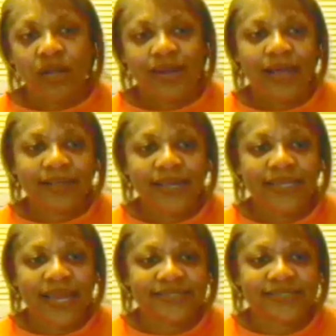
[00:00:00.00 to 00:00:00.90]
Not that he
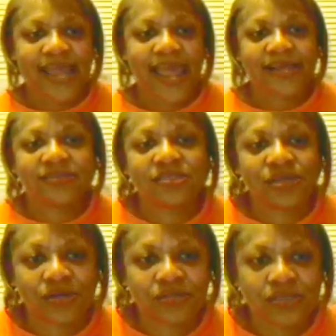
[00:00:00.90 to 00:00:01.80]
likes the
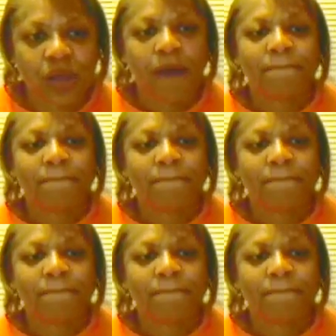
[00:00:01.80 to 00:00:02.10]
answers,